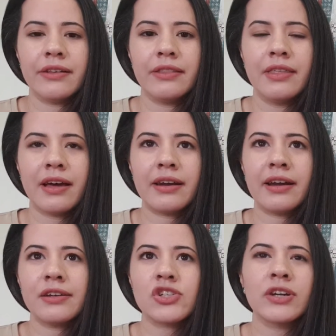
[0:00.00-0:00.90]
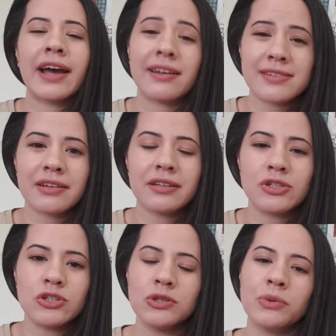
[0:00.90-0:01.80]
that action has nothing
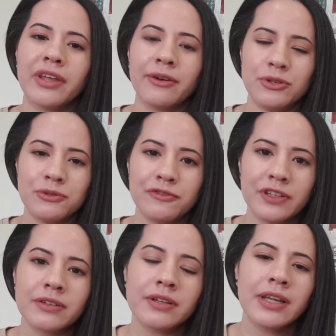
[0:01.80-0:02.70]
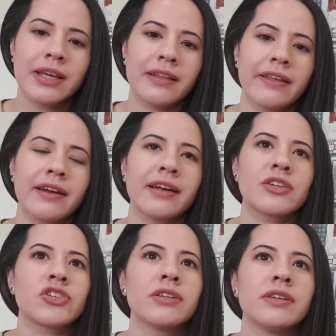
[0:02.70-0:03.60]
to do with how you feel. That
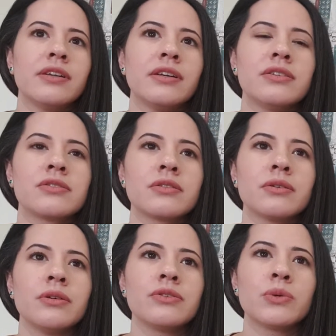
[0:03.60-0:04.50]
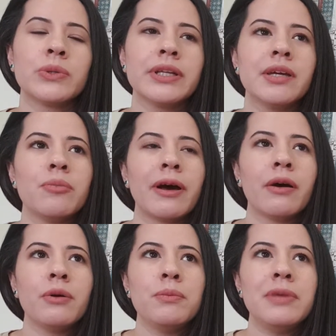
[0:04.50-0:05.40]
action is only
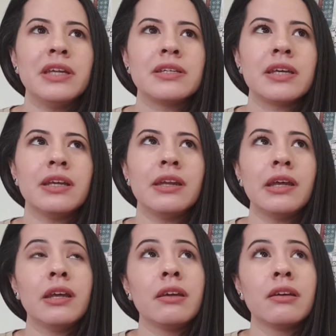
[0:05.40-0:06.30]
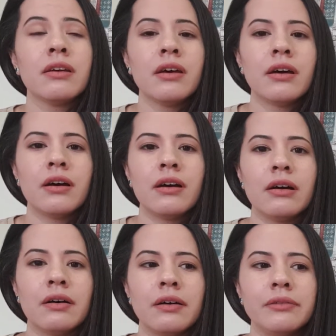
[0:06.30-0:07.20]
about maintaining
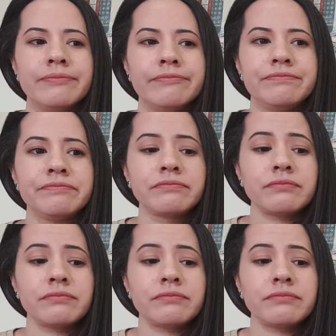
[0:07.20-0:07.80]
an